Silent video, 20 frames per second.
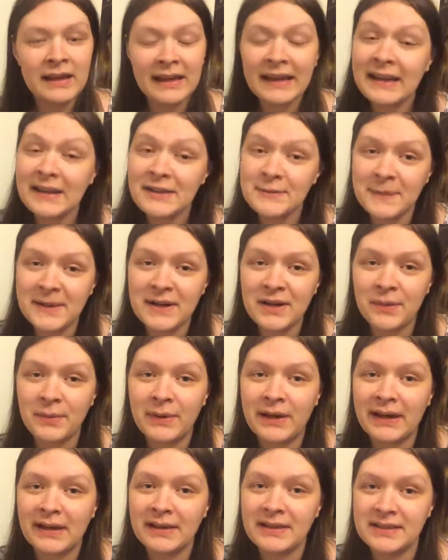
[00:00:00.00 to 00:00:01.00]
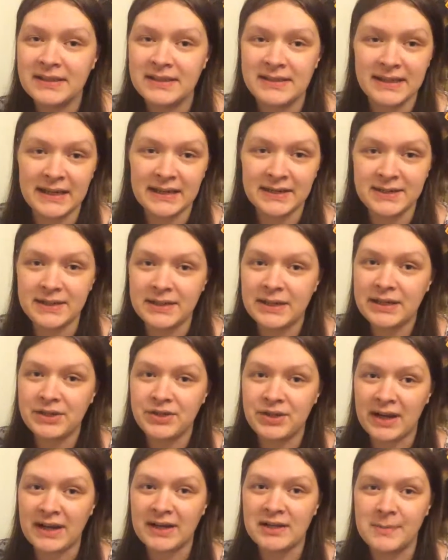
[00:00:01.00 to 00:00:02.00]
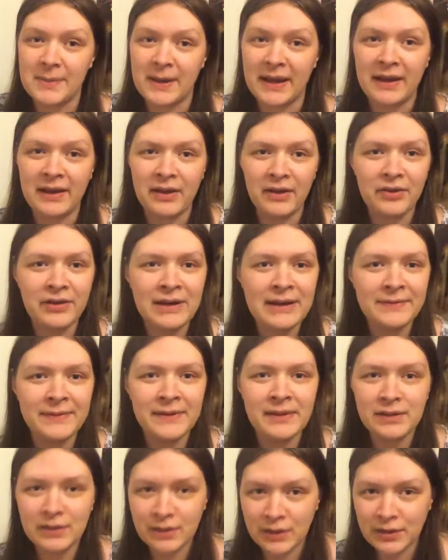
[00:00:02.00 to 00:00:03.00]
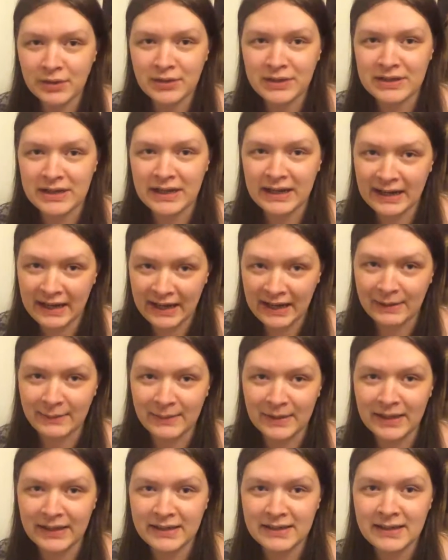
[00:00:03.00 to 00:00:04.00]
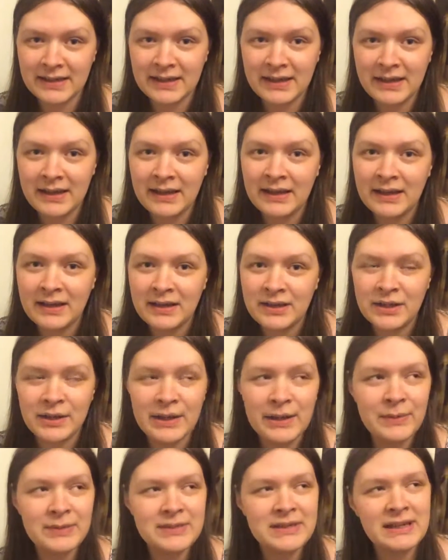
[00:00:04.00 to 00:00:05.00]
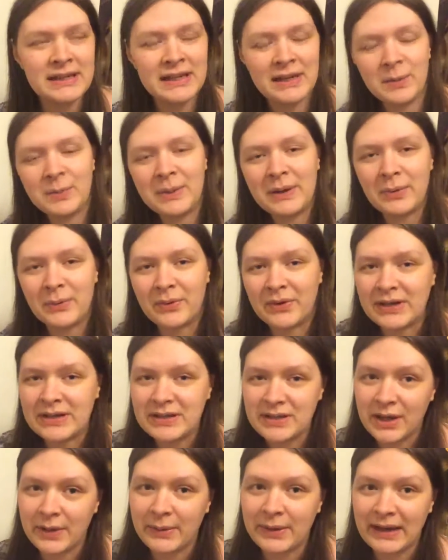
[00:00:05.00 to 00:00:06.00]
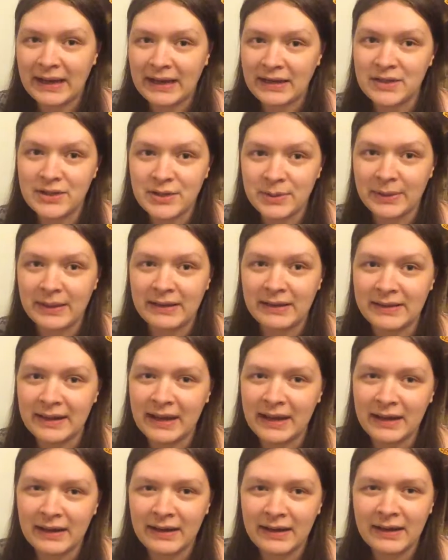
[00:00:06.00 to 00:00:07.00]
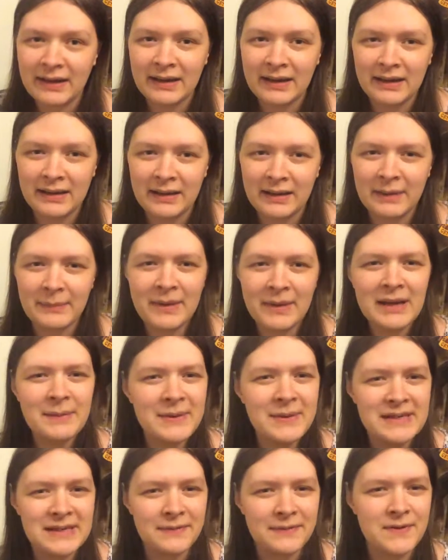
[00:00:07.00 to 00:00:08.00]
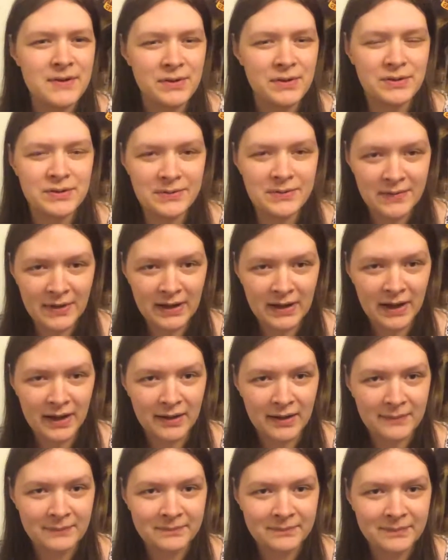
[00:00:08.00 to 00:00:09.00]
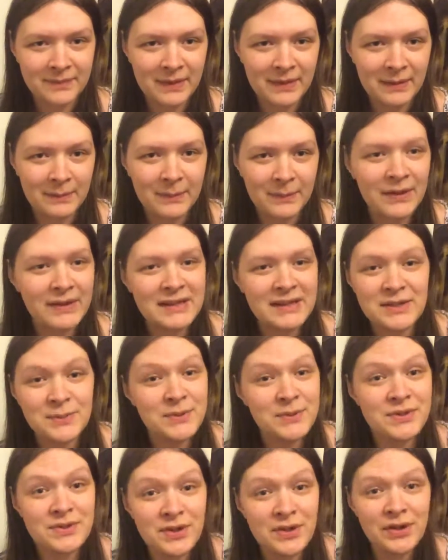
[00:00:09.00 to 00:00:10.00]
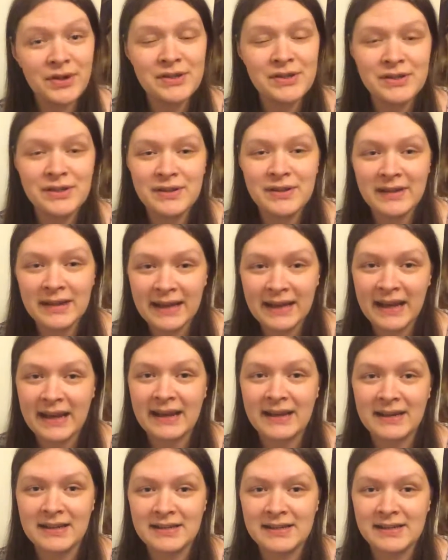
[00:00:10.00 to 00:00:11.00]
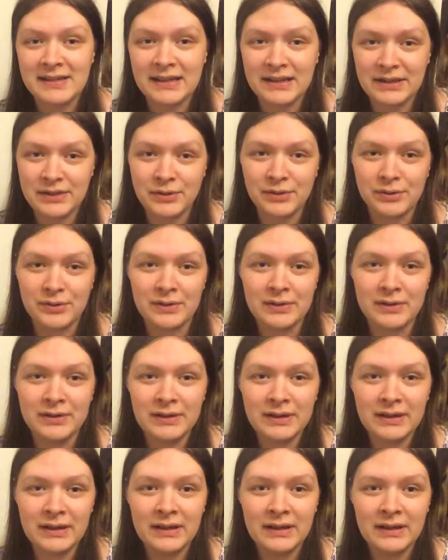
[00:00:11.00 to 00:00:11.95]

It has been a while since I studied Shakespeare or even looked at Hamlet, so I was a little bit worried going into it that it might be difficult to follow but this was not the case at all.